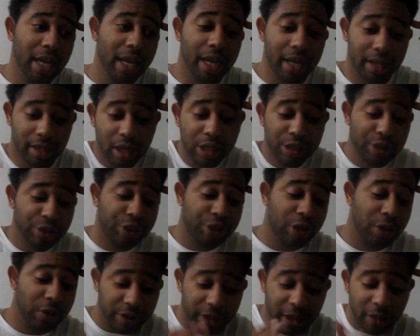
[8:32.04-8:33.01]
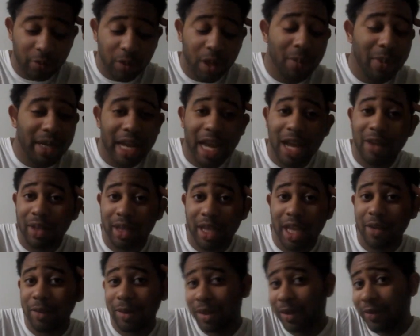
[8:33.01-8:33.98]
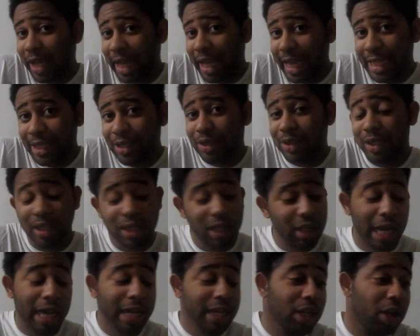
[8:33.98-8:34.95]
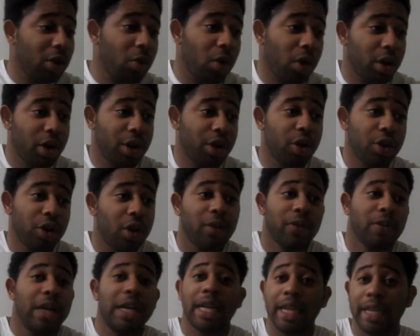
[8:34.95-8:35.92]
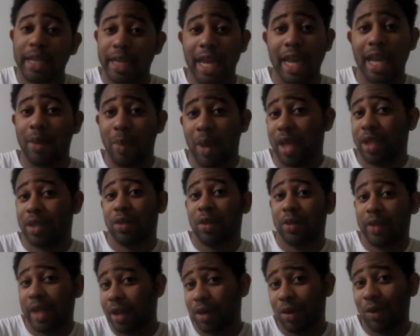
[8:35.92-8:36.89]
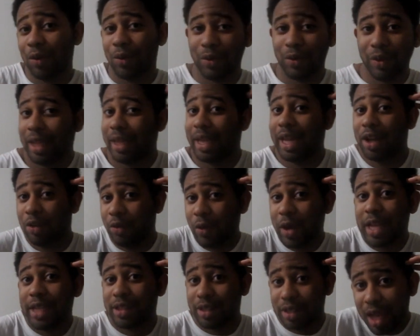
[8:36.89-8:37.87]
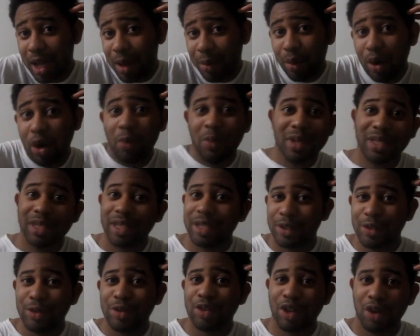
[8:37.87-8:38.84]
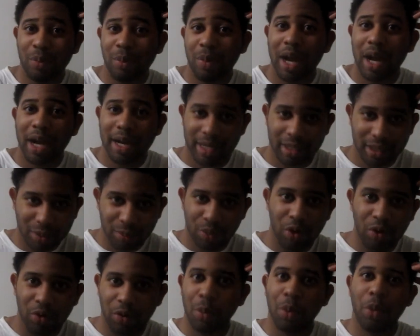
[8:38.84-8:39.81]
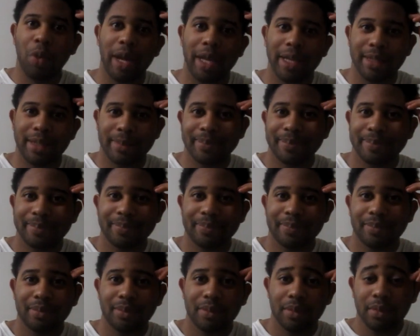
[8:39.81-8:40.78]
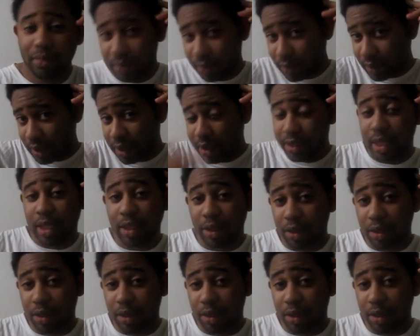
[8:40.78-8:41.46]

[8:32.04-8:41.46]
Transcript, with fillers: It also shows that women have a level of agency. Look, I can go on and on all fucking day based on that whole thing that Grace purposely used her body to prove a point. Continue